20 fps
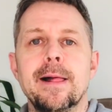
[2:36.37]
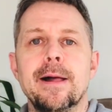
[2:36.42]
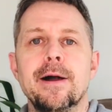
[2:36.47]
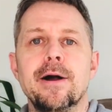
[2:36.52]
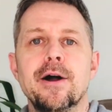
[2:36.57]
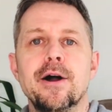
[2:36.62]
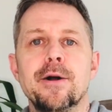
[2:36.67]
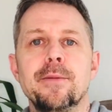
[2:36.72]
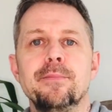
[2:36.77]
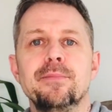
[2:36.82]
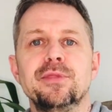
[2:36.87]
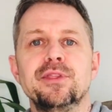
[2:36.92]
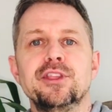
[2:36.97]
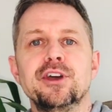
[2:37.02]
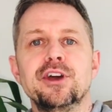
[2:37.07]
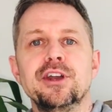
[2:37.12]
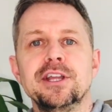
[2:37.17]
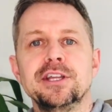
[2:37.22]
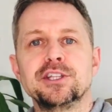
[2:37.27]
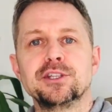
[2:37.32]

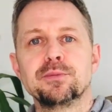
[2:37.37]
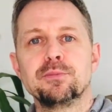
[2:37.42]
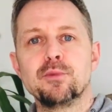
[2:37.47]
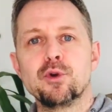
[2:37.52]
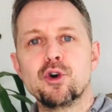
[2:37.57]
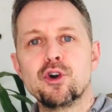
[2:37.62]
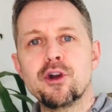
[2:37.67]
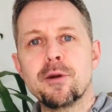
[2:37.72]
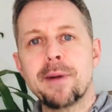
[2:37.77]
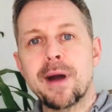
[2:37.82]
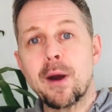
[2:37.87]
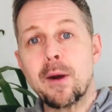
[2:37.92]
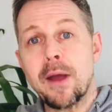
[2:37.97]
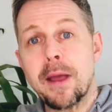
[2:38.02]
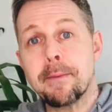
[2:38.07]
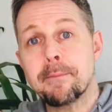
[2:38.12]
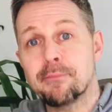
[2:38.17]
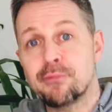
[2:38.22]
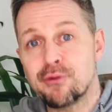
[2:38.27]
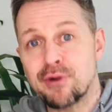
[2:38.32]
that it's more about
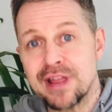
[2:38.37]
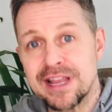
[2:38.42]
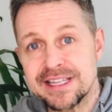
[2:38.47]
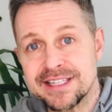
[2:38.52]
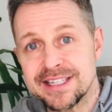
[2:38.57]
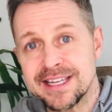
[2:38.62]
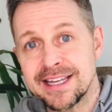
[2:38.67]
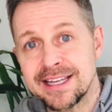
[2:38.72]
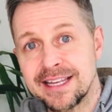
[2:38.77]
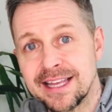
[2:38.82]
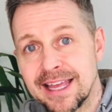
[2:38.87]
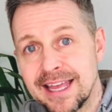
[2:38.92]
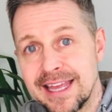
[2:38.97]
embracing